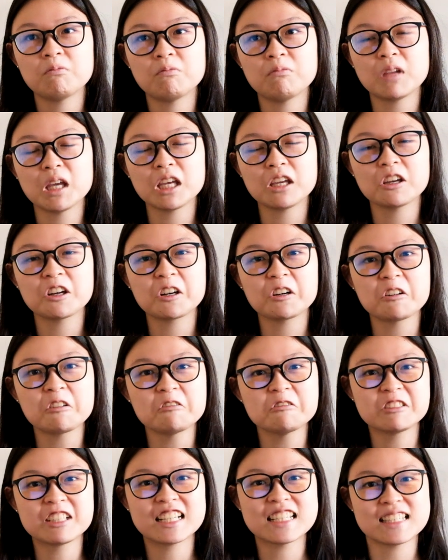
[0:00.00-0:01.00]
make your
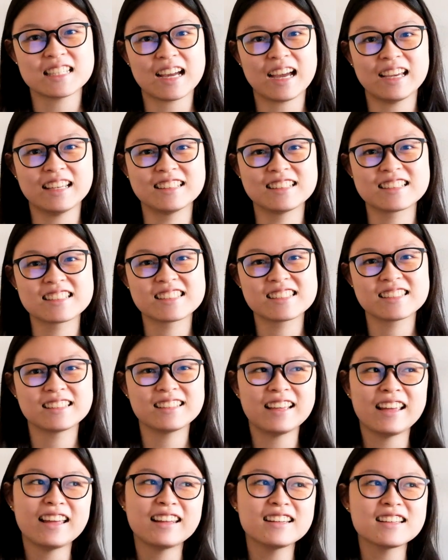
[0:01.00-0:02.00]
own designs.
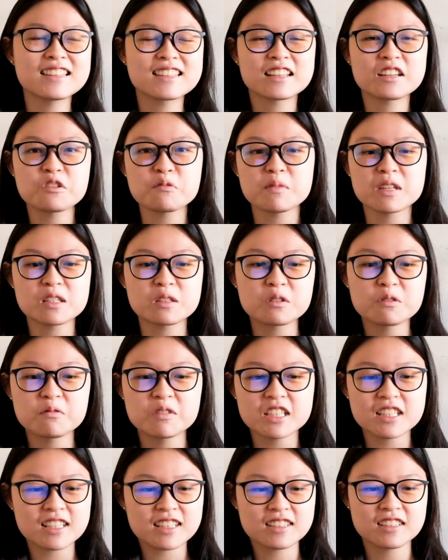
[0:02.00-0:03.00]
And it's gonna be so
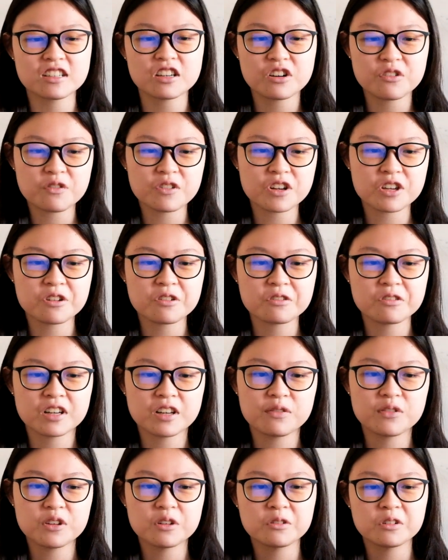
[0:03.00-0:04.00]
much easier for you
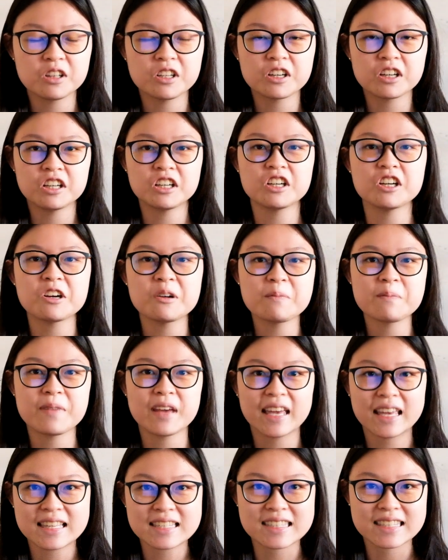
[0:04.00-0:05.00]
if you learn your
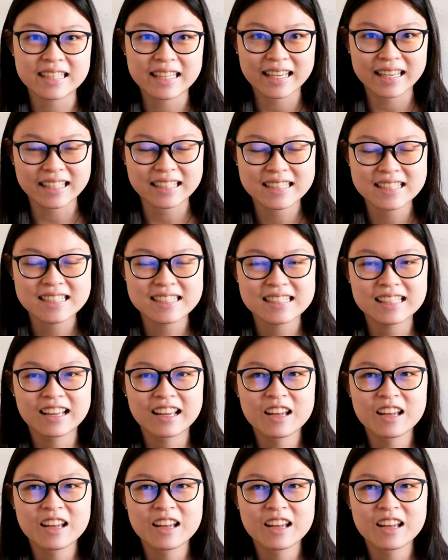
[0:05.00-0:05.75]
basics.